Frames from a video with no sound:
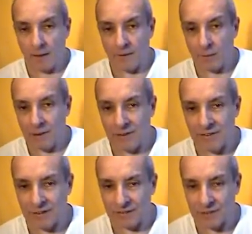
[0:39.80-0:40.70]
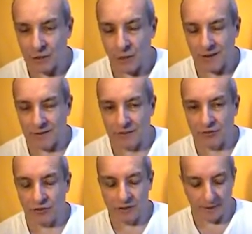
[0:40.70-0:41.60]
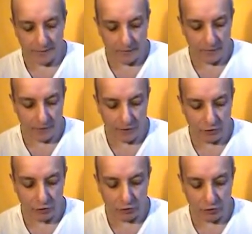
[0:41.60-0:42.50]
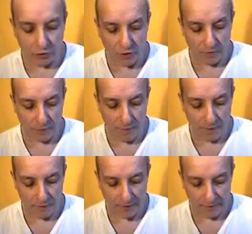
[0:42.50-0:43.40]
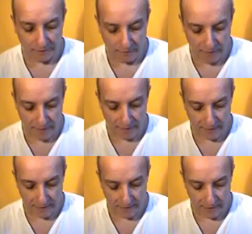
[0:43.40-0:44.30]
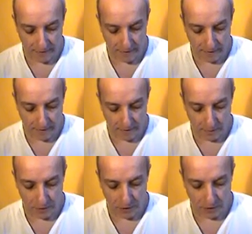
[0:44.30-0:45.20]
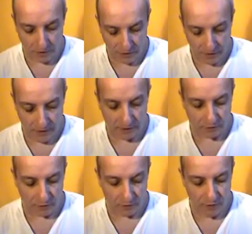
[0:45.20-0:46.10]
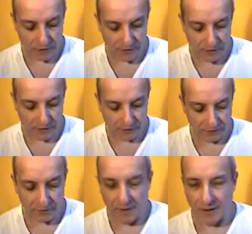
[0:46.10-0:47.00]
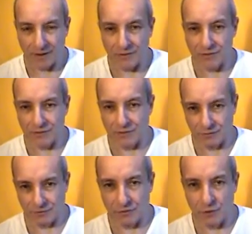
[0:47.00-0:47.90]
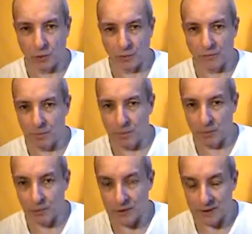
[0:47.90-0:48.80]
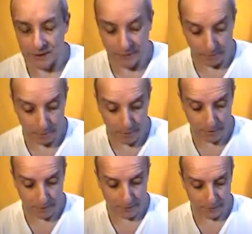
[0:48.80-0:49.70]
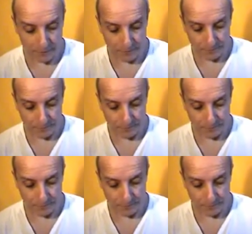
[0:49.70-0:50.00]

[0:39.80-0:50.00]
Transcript: I think we can take this quite literally, the union of mother and father, because the next few verses are to do with the process of birth.